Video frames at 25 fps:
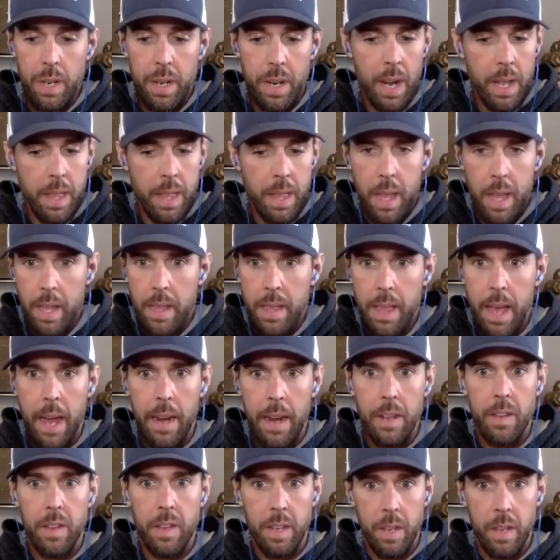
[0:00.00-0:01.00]
and I think that
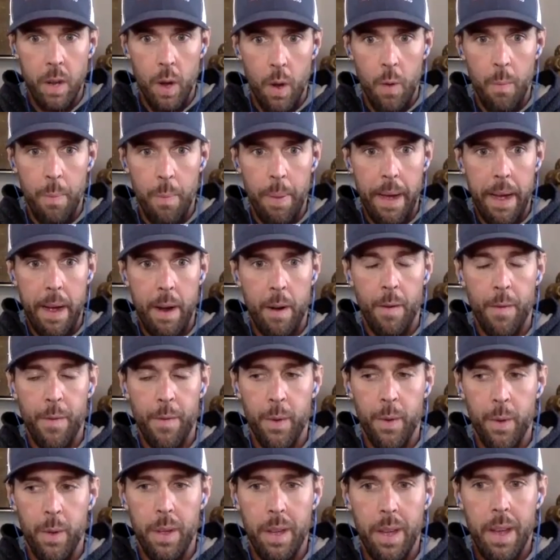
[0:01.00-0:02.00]
is so
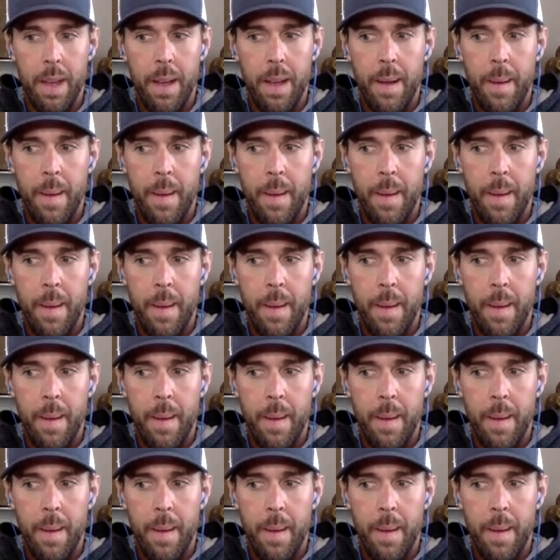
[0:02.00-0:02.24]
powerful